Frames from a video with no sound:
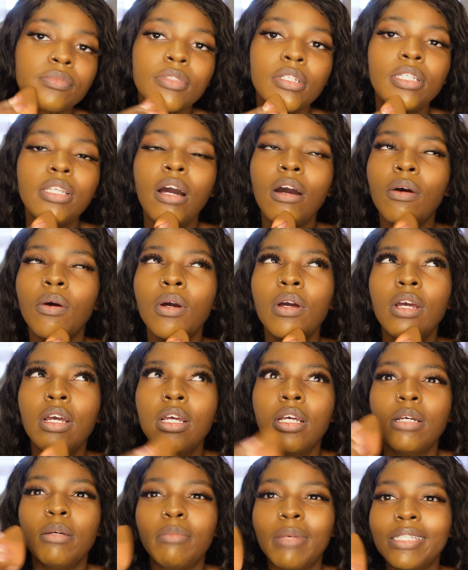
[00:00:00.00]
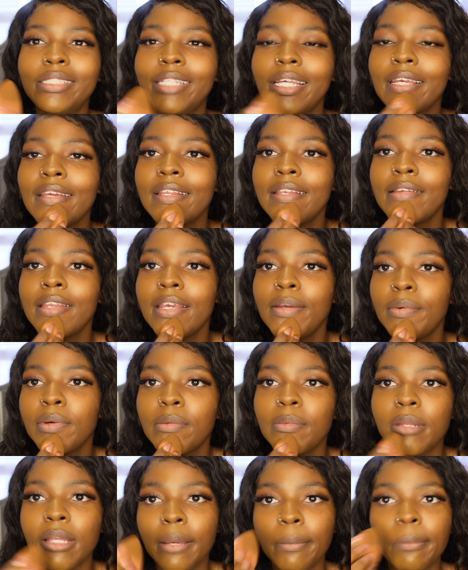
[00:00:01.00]
no, my second date with
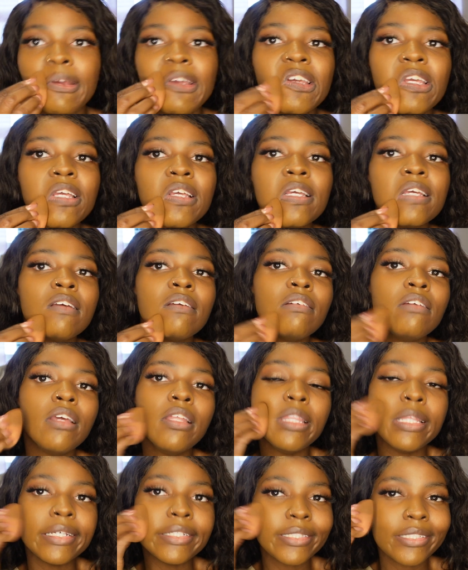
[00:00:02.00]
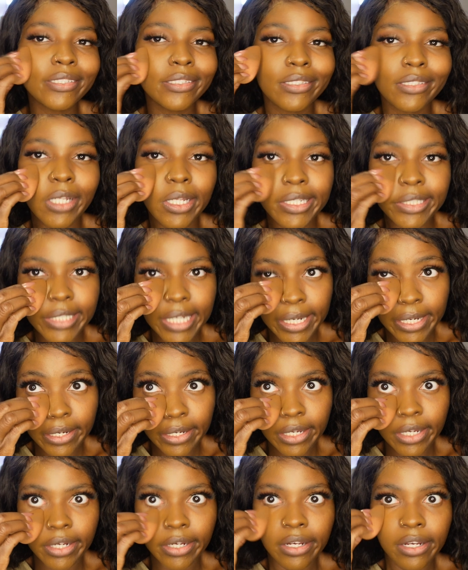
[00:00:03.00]
a black man in this entire
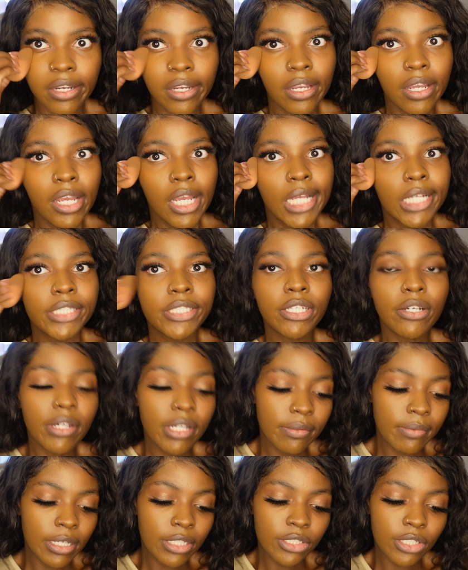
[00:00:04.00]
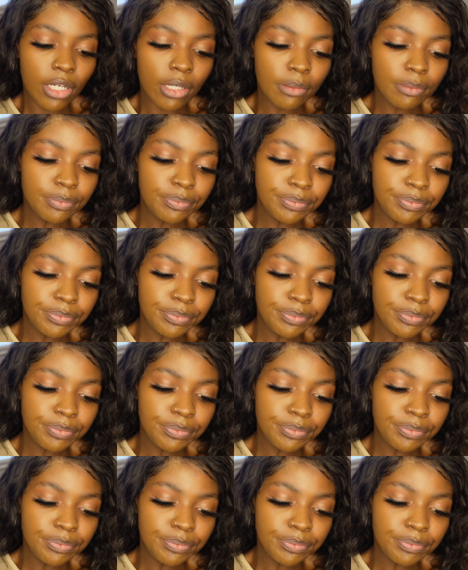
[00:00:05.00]
year. So anyways, y'all,